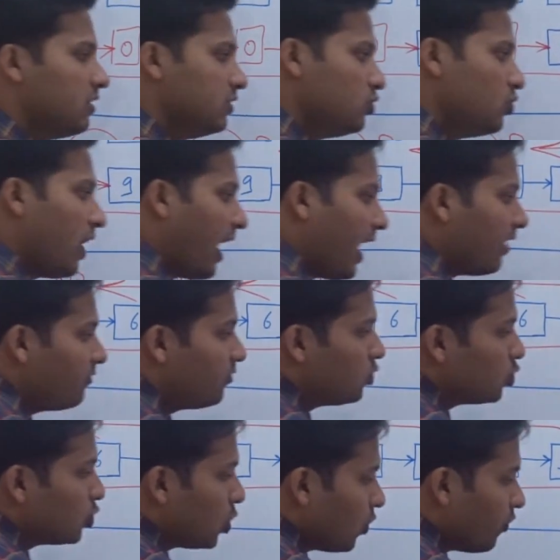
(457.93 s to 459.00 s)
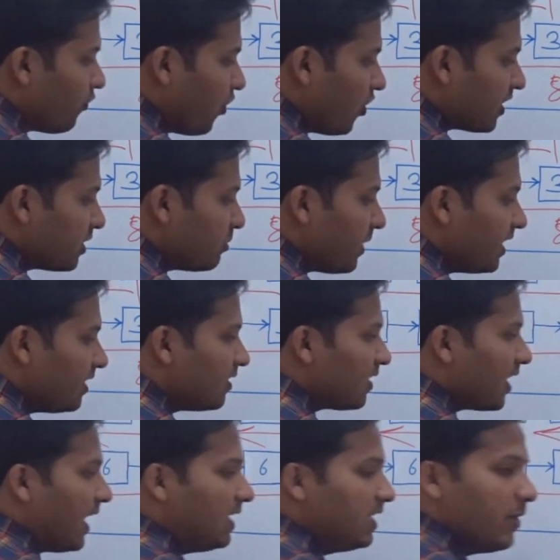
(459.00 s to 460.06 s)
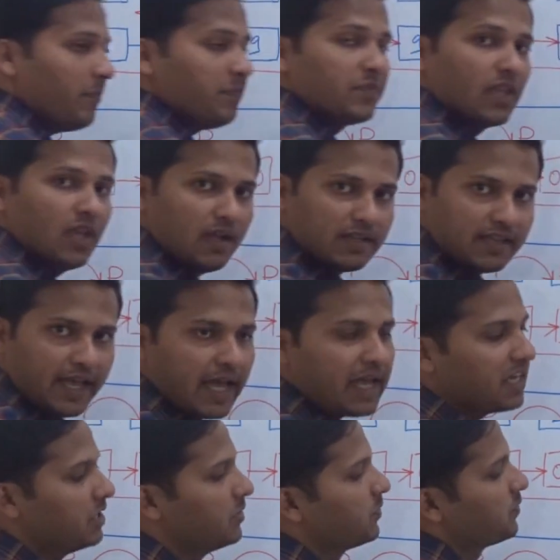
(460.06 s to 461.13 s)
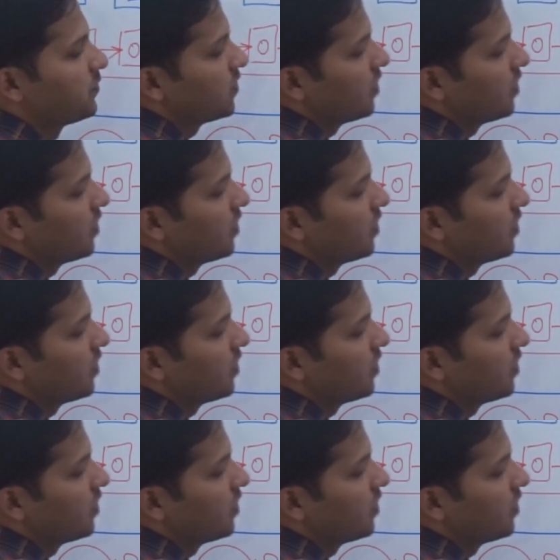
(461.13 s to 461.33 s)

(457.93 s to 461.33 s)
you have to go for remainder and carry.